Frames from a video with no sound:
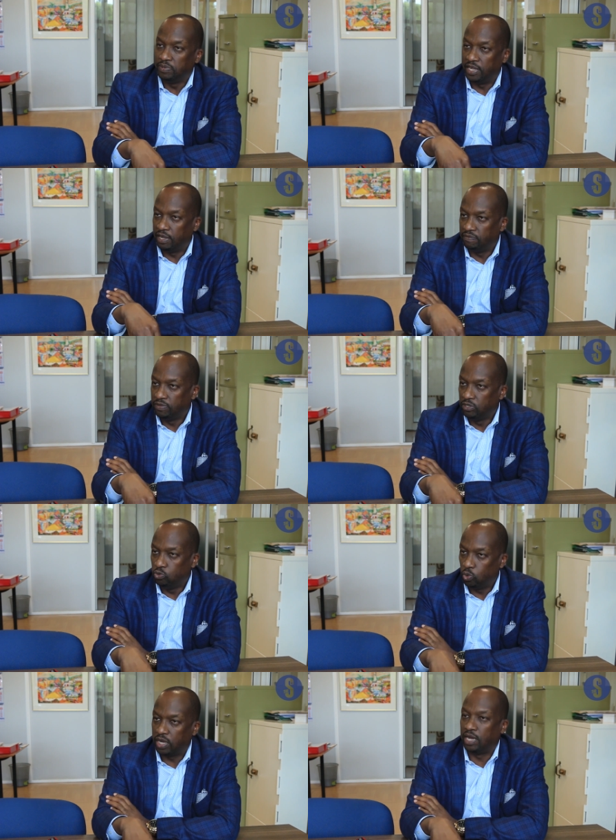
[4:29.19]
We have
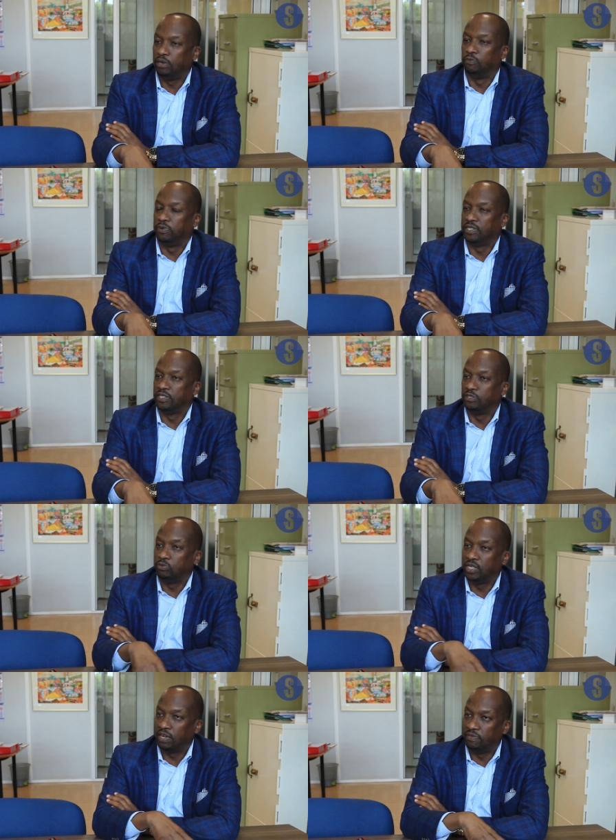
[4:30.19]
Jua Kali operators.
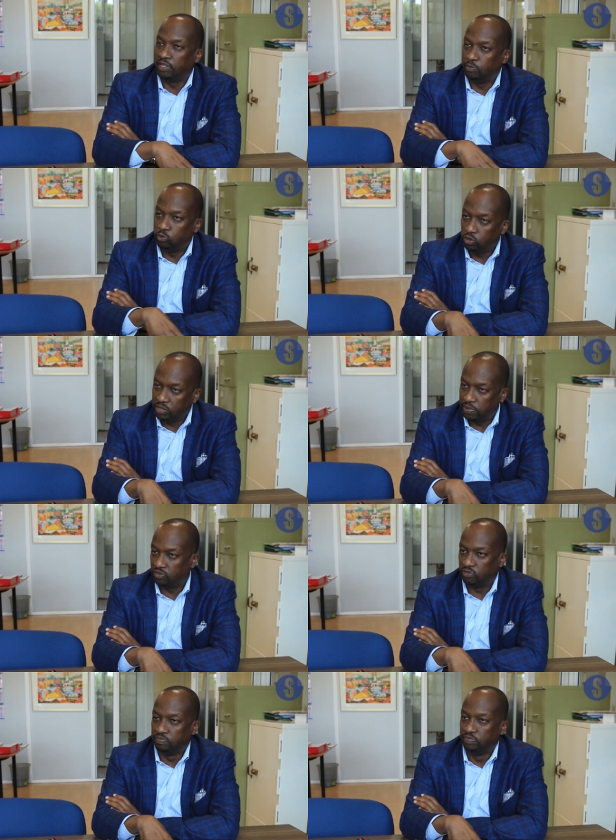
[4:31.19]
So we cover the broad
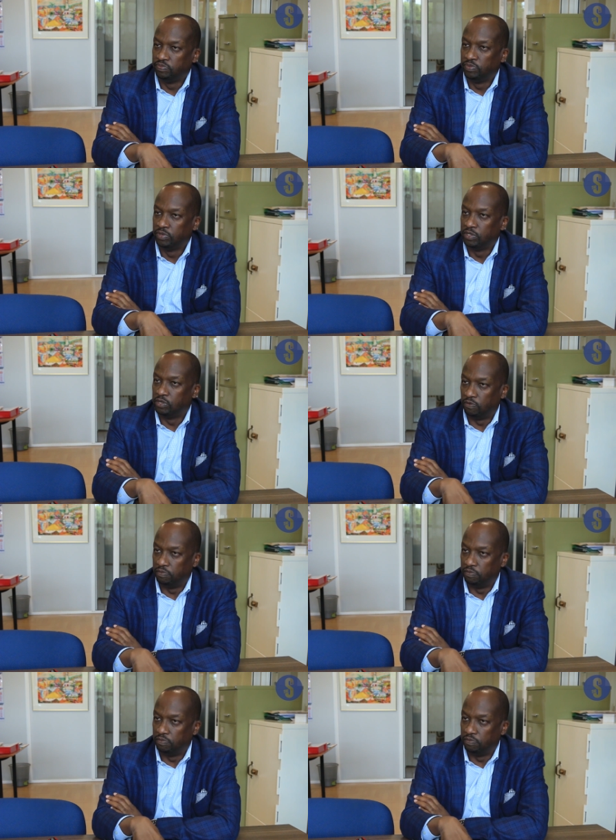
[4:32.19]
spectrum mm -hmm.